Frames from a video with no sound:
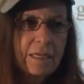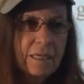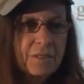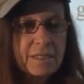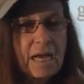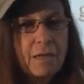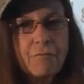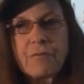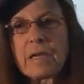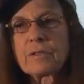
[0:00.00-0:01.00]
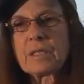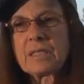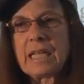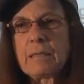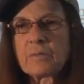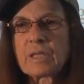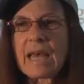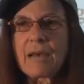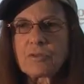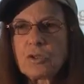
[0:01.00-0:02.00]
because it's unfair to teams to
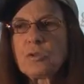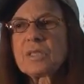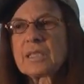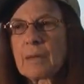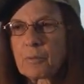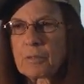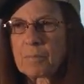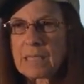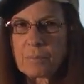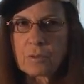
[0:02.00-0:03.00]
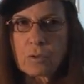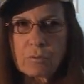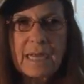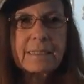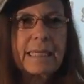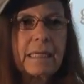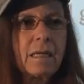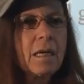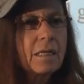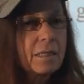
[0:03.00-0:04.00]
have 2 separate people correcting,
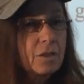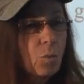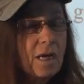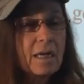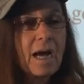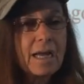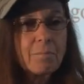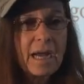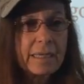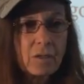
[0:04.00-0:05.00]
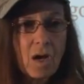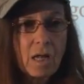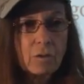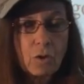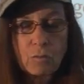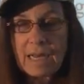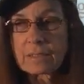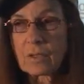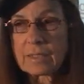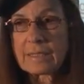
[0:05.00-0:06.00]
because what I might call
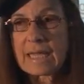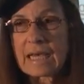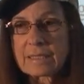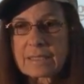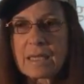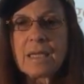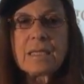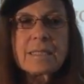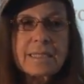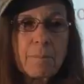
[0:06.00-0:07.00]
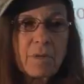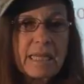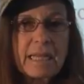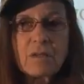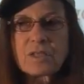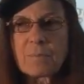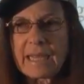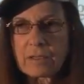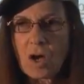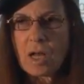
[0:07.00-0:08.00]
correct on a test, somebody else
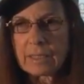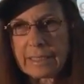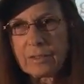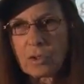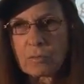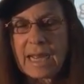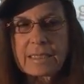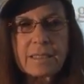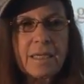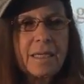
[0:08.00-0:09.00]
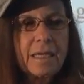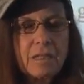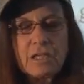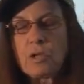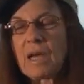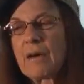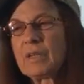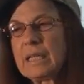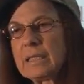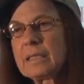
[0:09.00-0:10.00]
might call incorrect, and then you
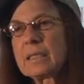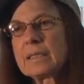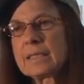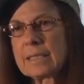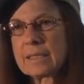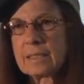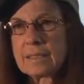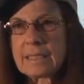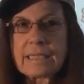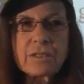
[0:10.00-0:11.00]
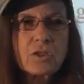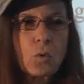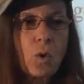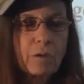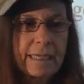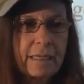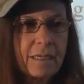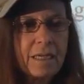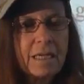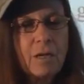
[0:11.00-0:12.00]
have an inconsistency in scoring.
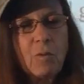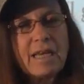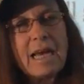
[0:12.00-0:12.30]
And